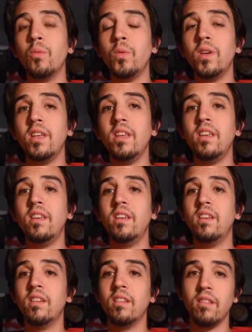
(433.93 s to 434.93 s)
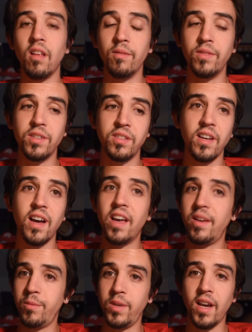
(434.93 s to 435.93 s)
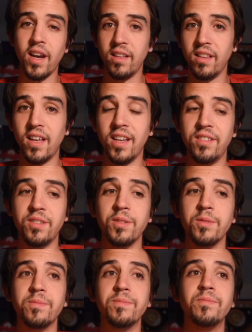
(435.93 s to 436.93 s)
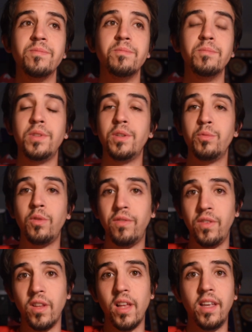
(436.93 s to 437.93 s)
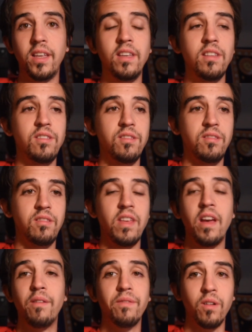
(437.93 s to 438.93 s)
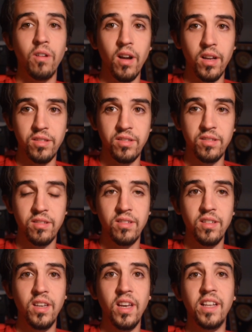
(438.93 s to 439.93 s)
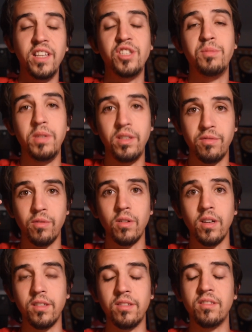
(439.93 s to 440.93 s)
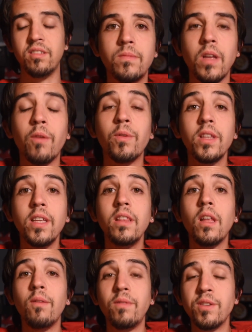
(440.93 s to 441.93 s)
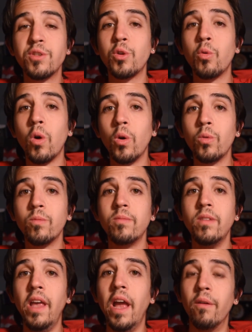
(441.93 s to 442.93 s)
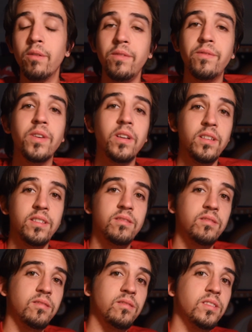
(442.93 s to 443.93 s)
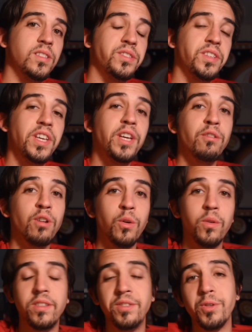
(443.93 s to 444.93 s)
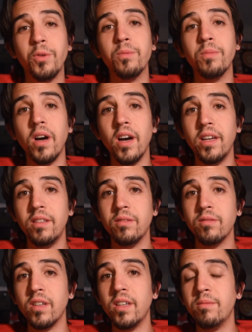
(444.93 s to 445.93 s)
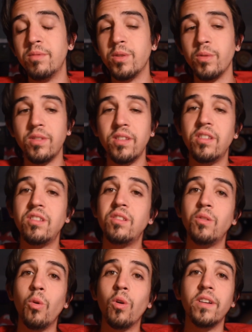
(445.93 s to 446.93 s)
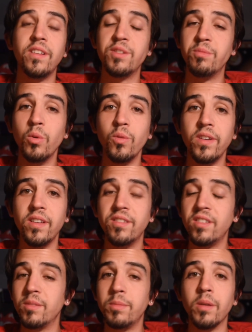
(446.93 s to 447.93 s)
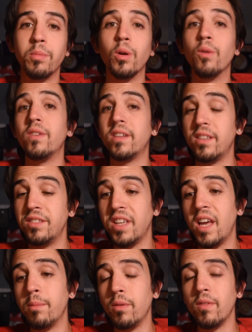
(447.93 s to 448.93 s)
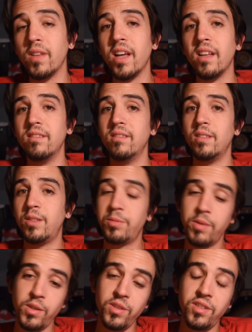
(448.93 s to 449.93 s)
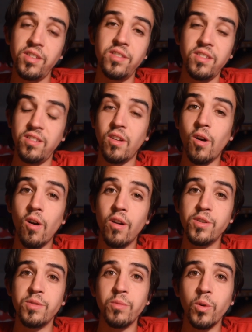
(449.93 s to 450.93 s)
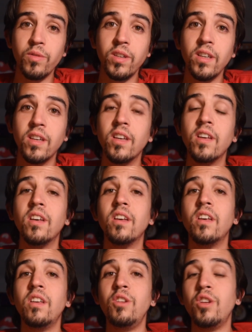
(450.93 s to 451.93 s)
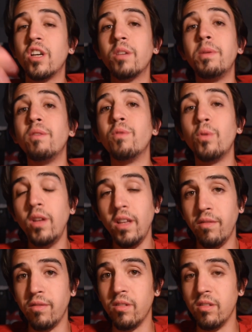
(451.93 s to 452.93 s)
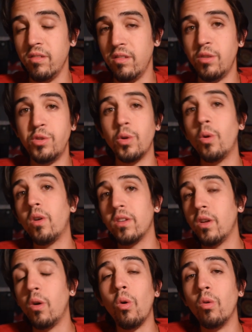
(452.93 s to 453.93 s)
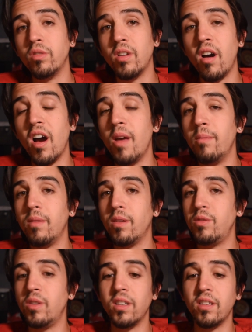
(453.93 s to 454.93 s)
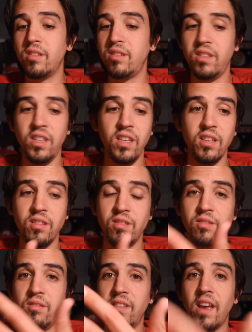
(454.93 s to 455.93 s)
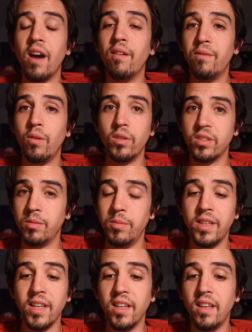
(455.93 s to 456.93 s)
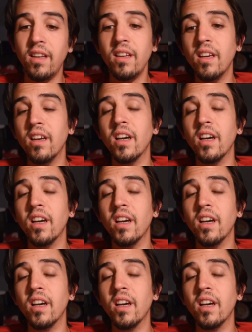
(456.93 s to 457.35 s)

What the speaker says: we love this guy and we idolize him because we feel like he's there for us and he speaks for us. I really love this quote, "Every villain is a hero in his own mind," right? So this story, this movie, is going to be a perfect example of that. Especially since it's an origin movie, you're going to be rooting for the Joker the whole time because you're going to see his downfalls in the beginning